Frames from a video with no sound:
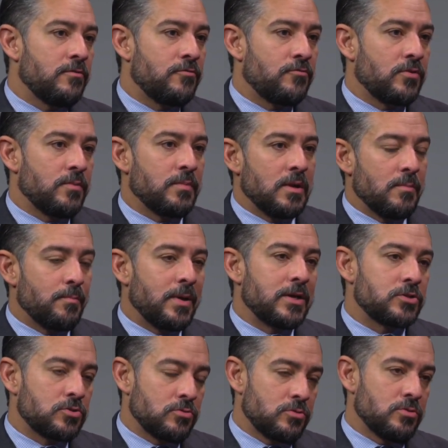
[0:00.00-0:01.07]
from El
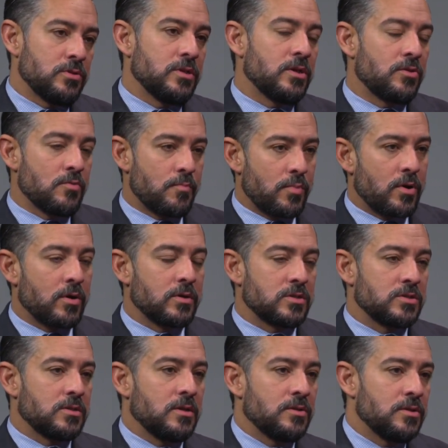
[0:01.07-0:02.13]
Paso to the other
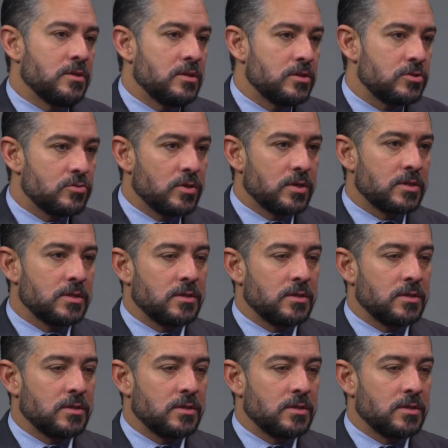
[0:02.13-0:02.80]
parts of the district.